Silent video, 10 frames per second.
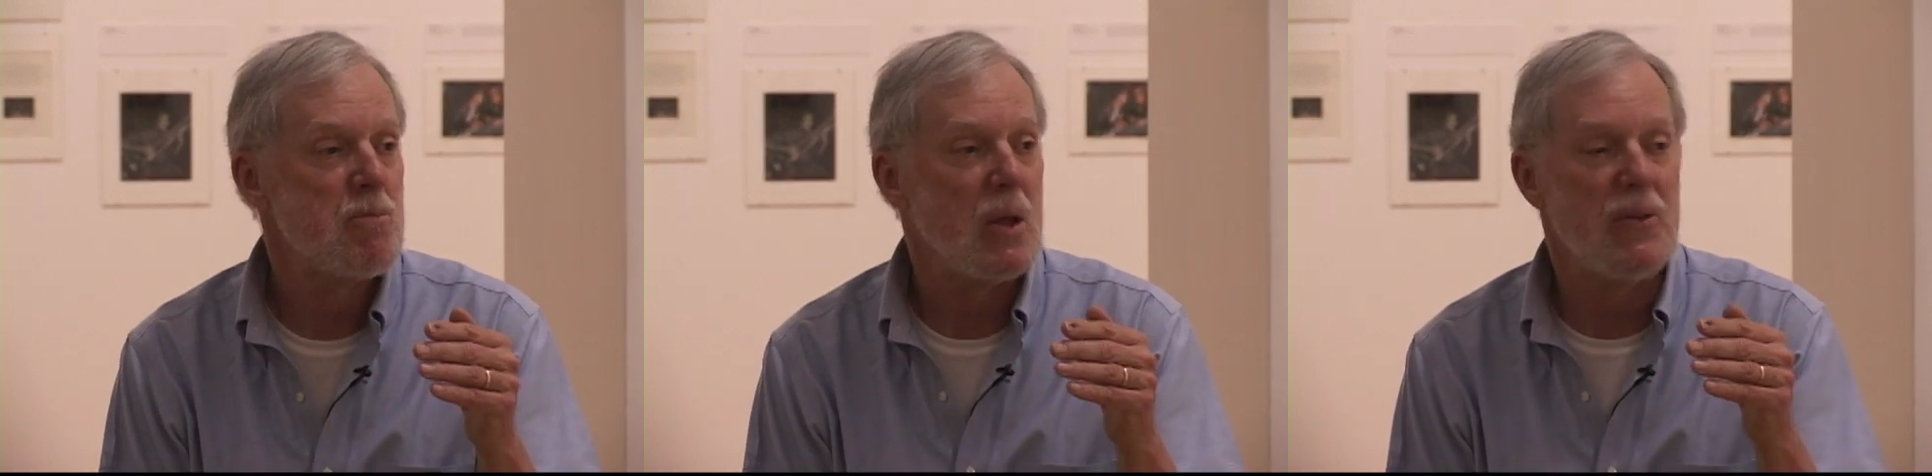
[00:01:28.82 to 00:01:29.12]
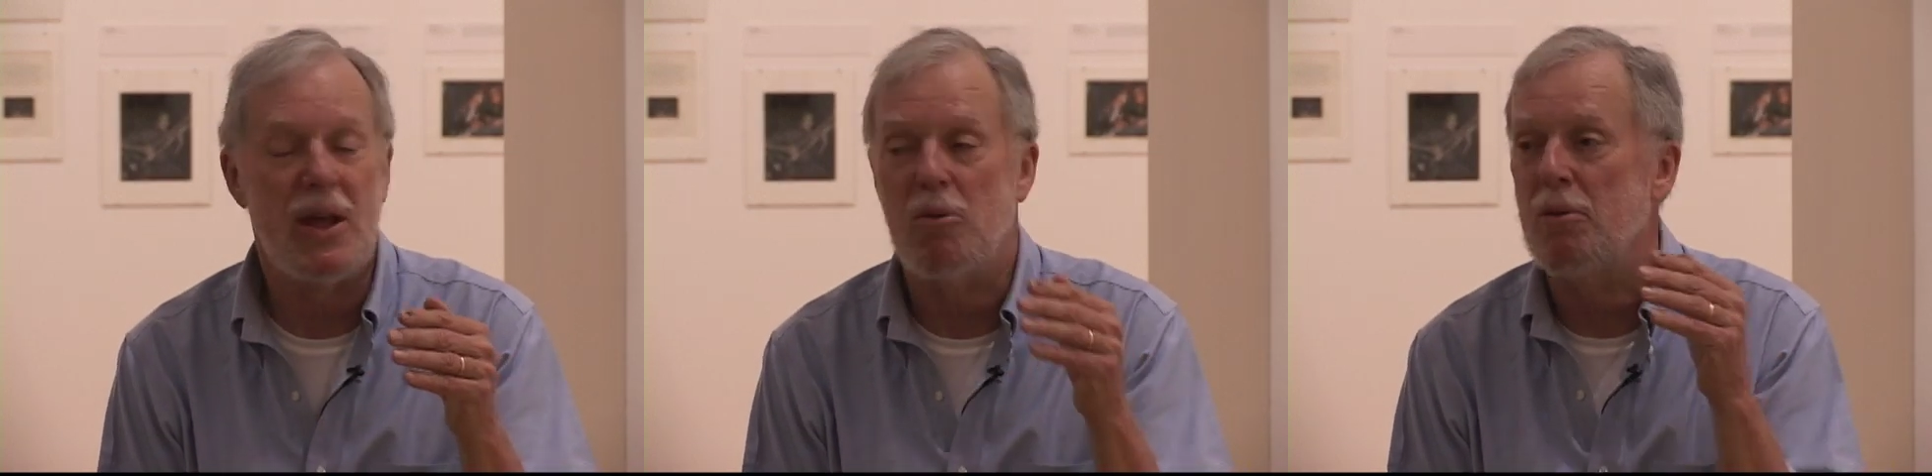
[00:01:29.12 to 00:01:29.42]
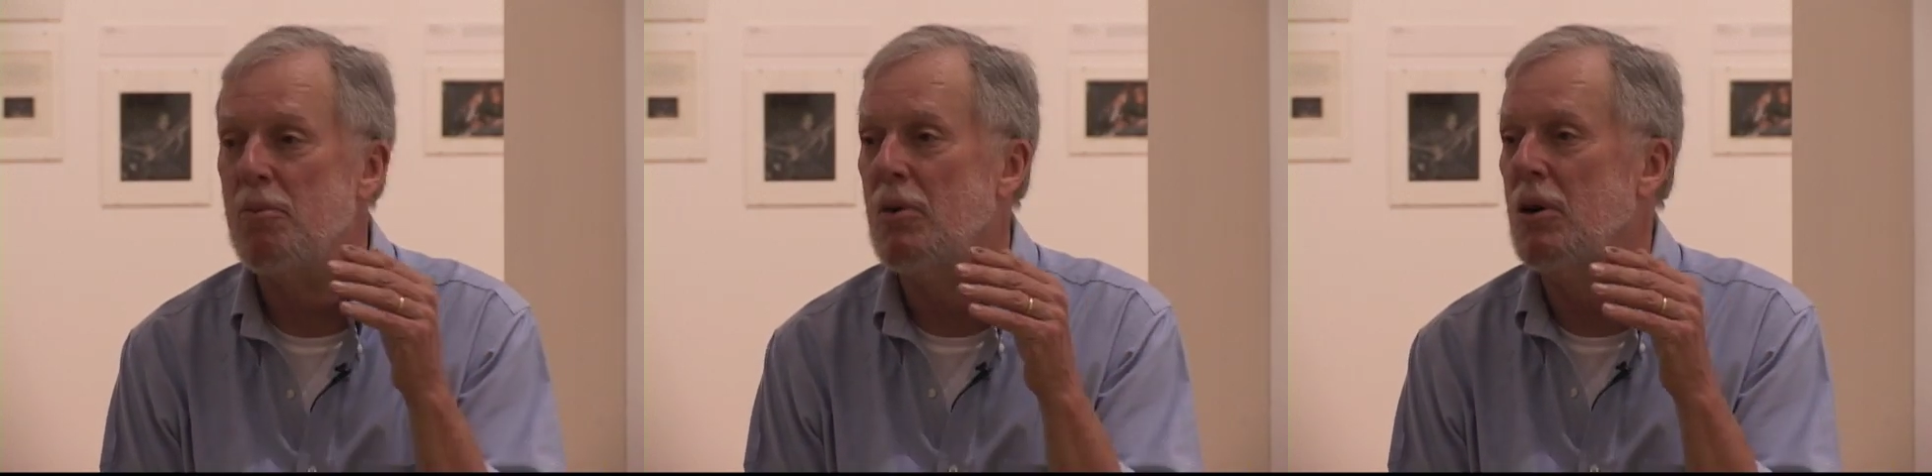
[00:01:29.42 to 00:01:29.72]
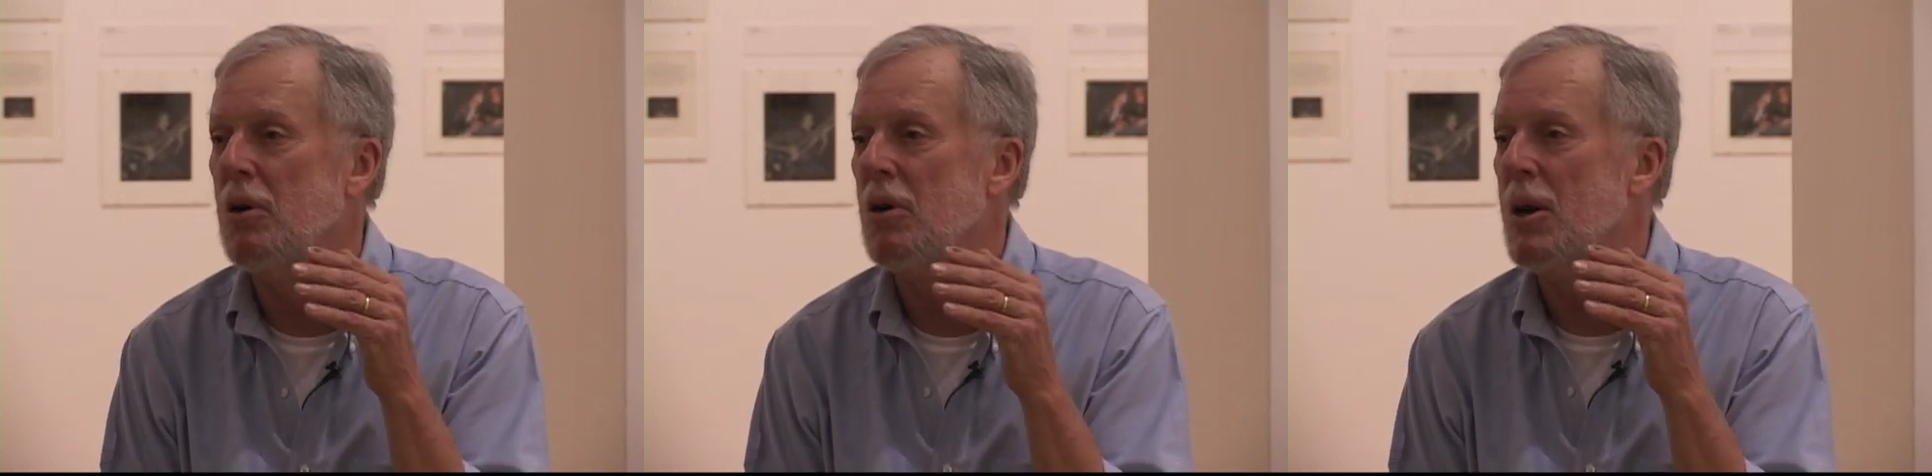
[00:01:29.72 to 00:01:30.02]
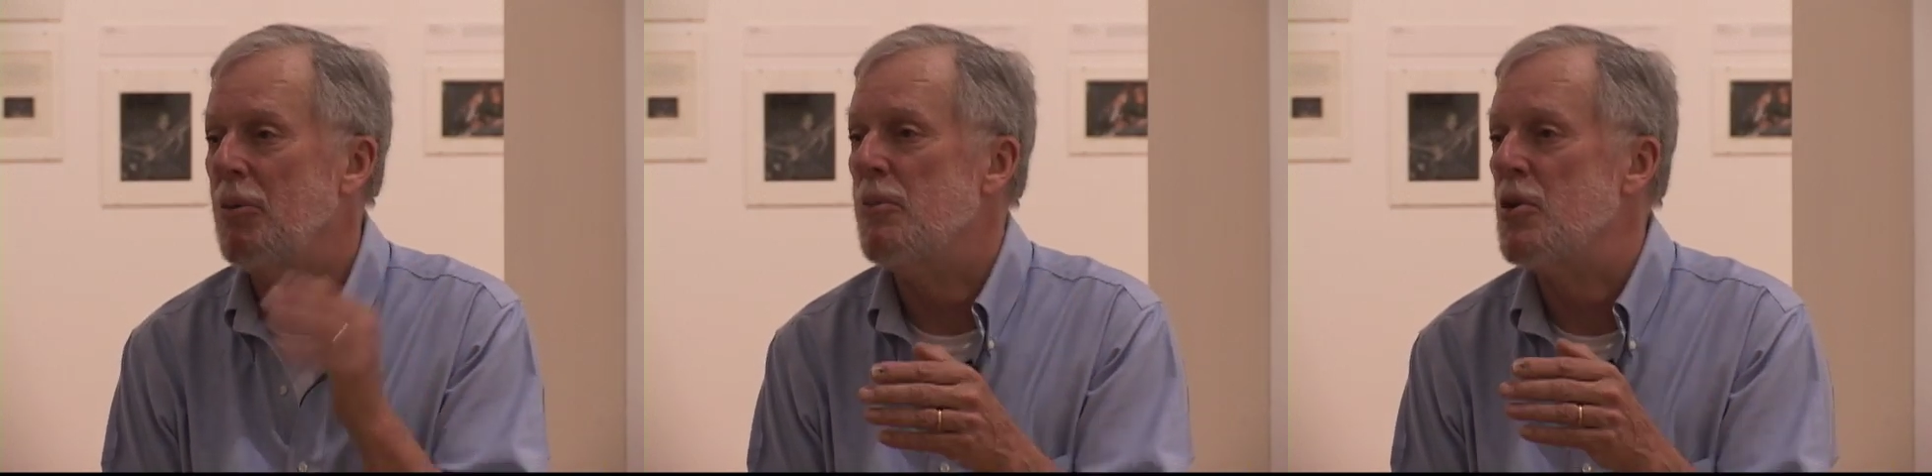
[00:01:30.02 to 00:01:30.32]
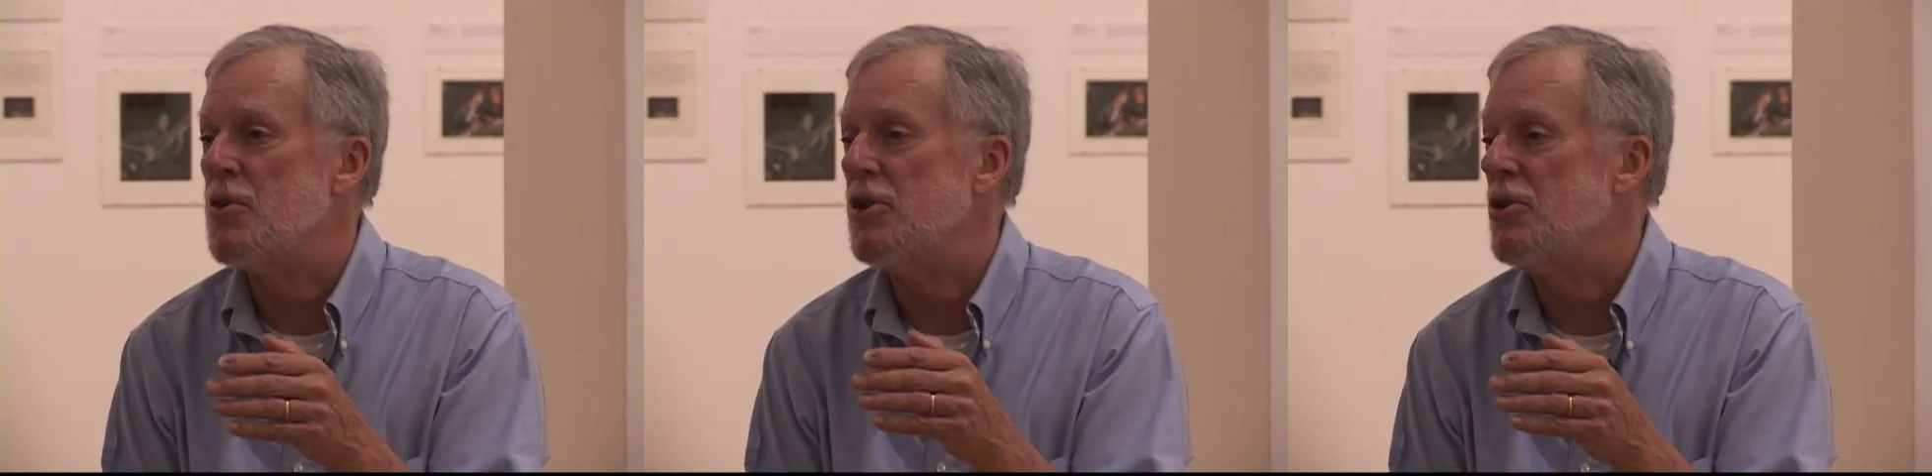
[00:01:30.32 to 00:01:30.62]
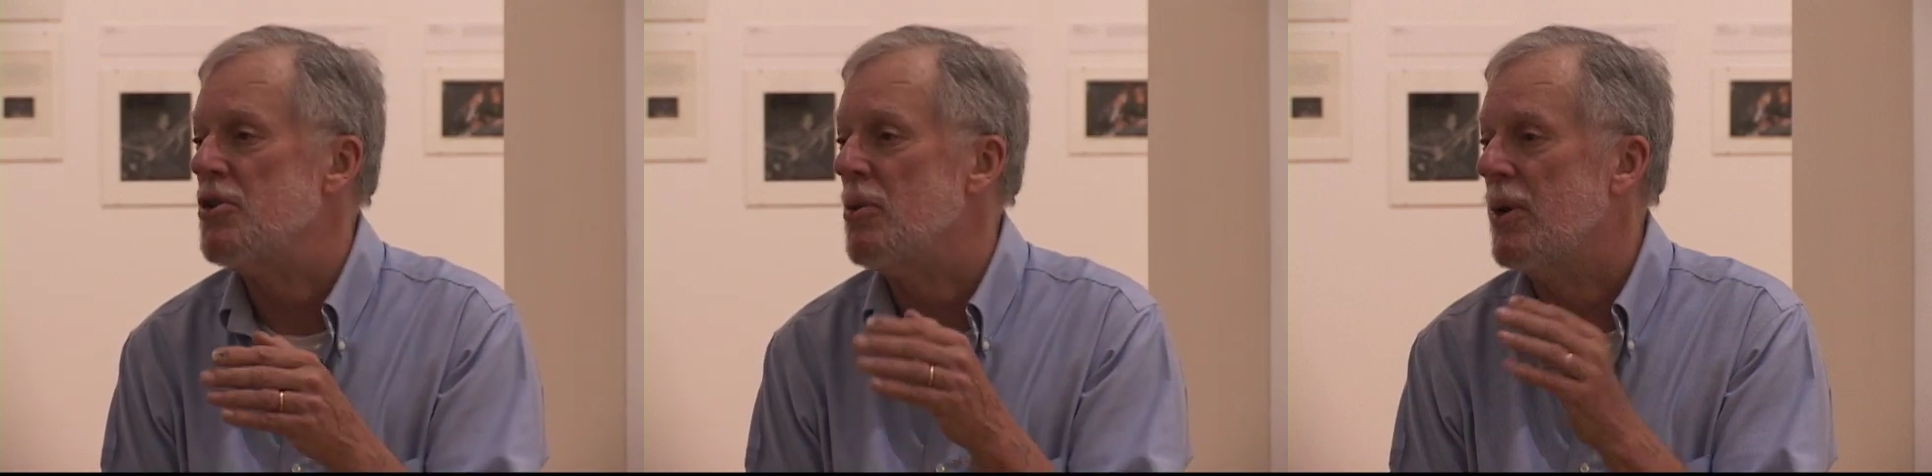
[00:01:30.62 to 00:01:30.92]
They were a couple of
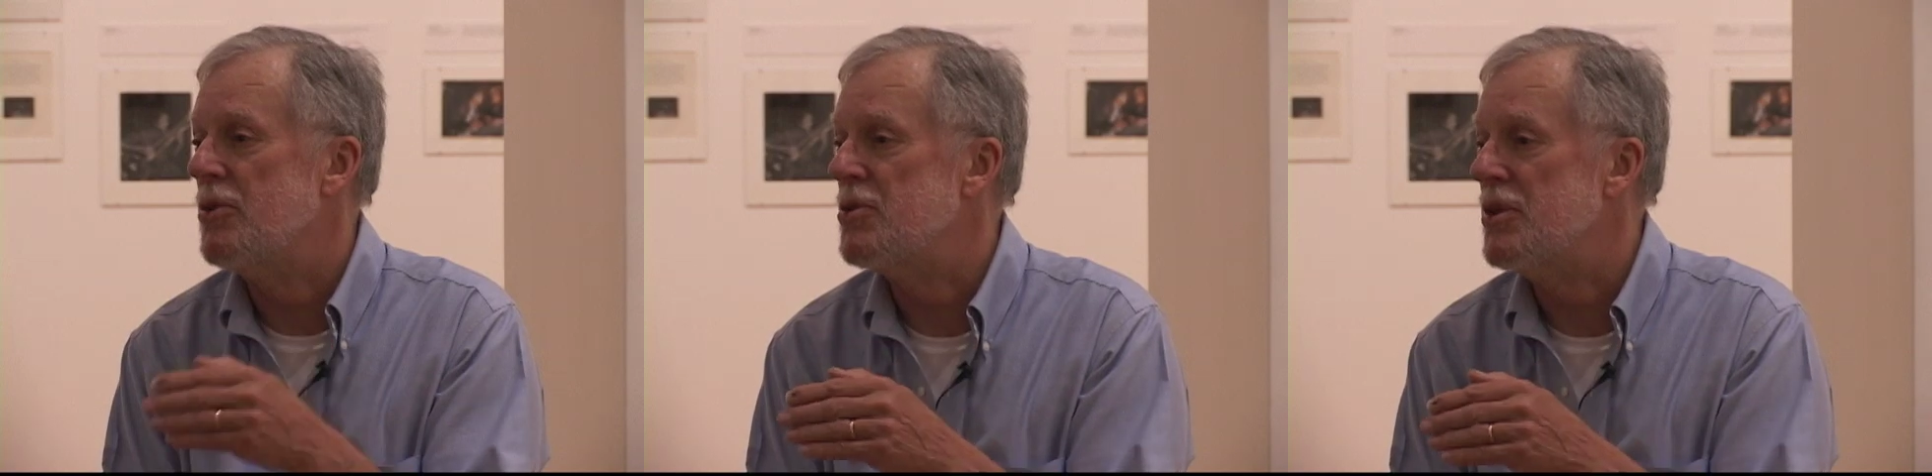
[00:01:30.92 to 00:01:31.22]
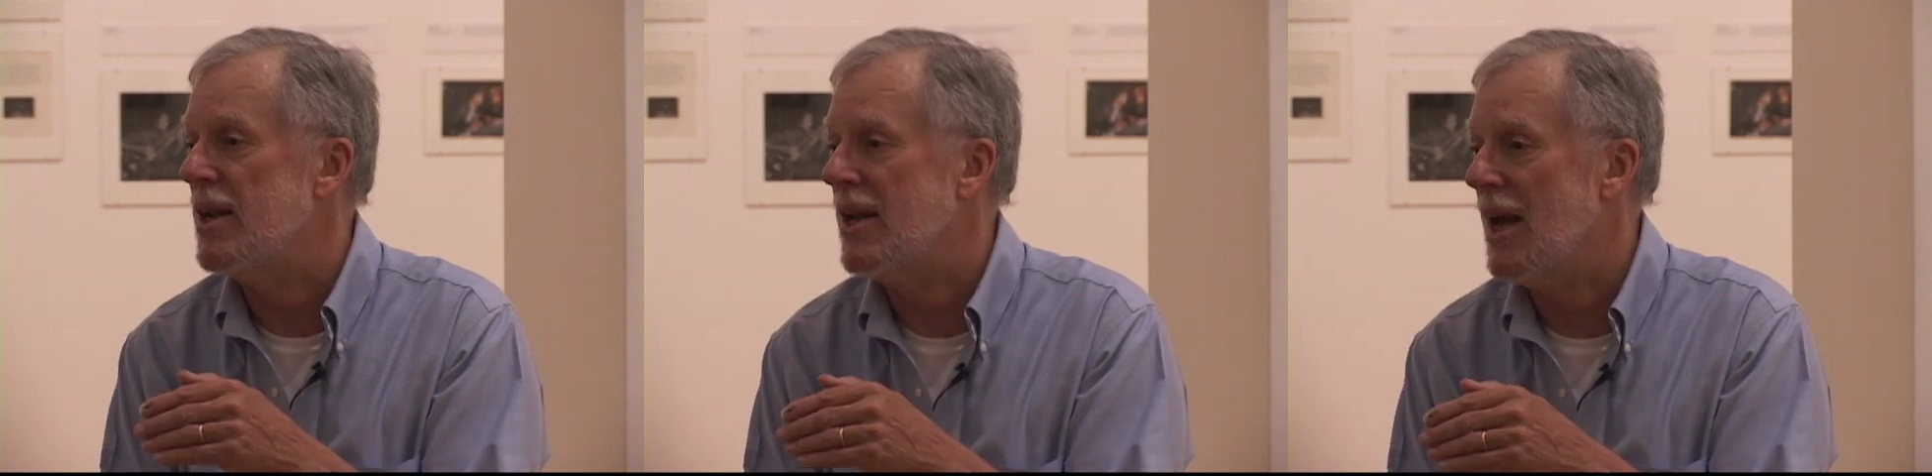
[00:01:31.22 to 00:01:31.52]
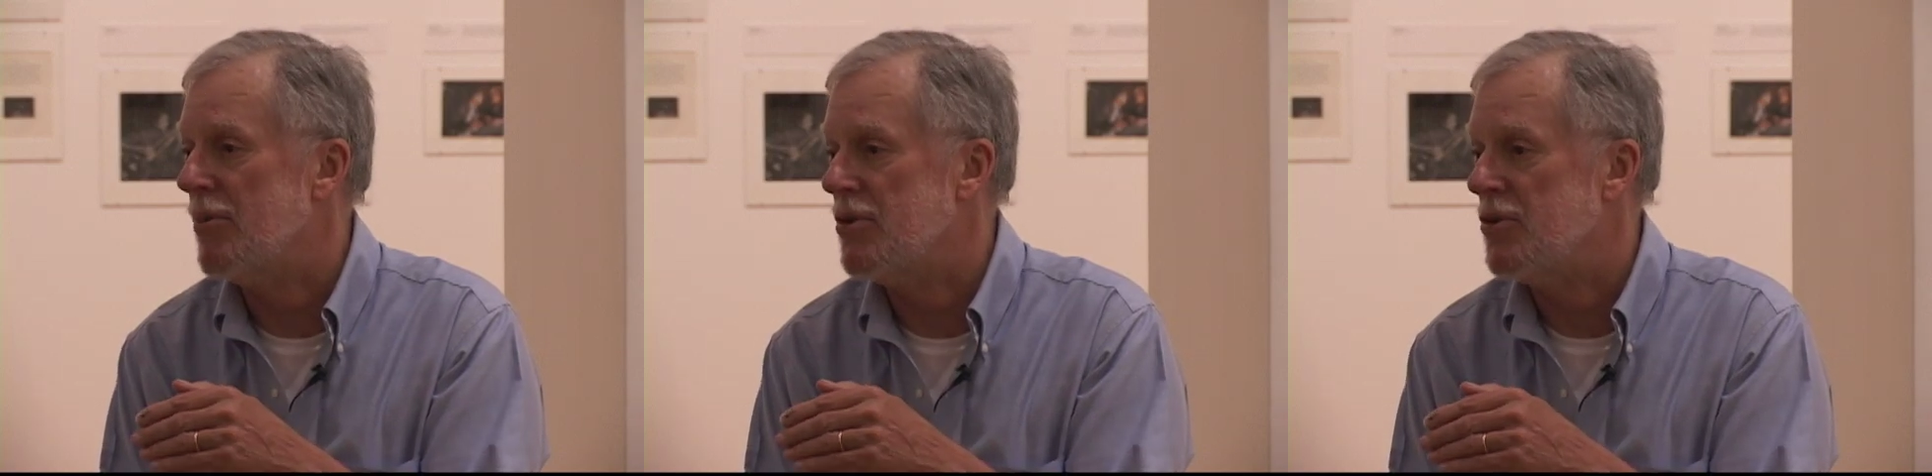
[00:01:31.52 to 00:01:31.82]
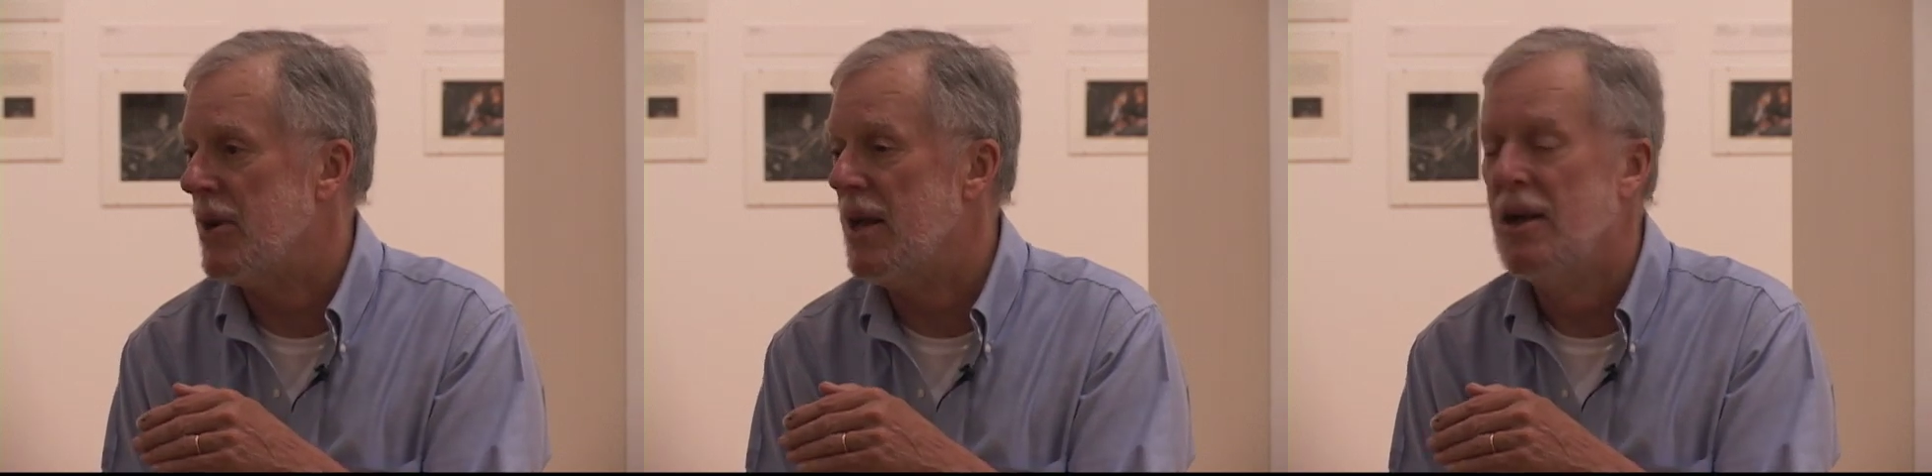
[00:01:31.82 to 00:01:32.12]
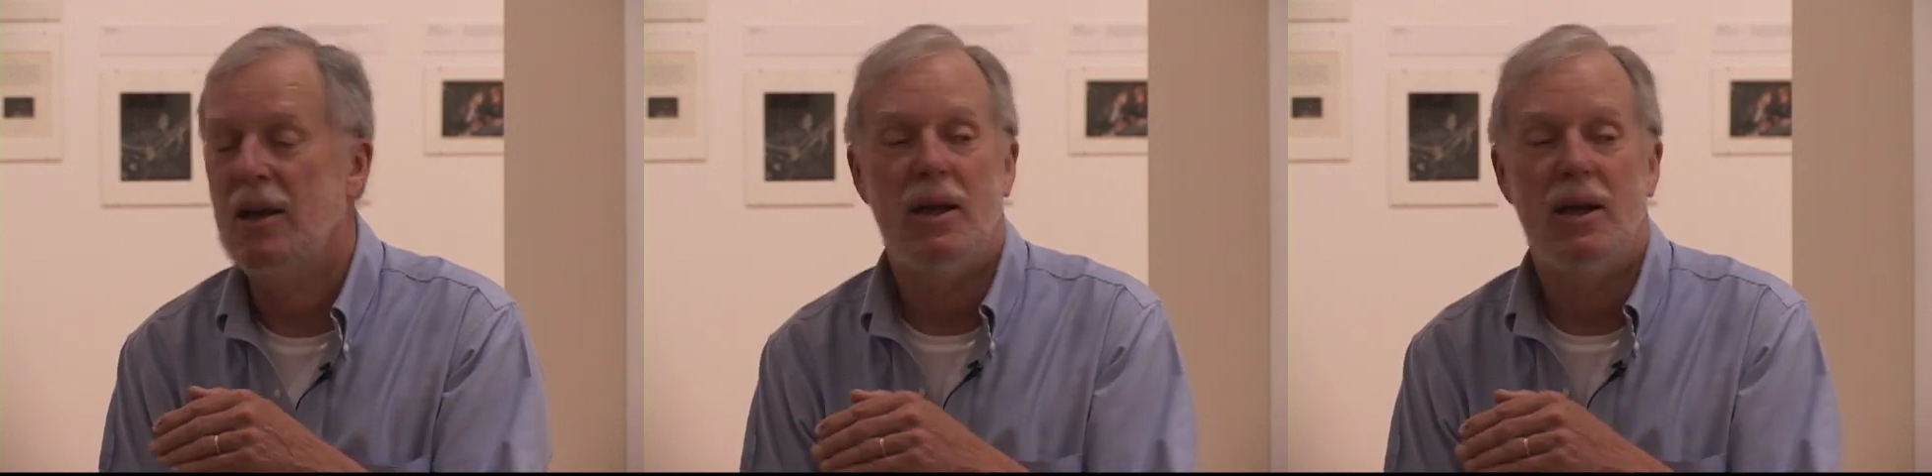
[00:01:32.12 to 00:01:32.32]
musicians who were interested in chemistry,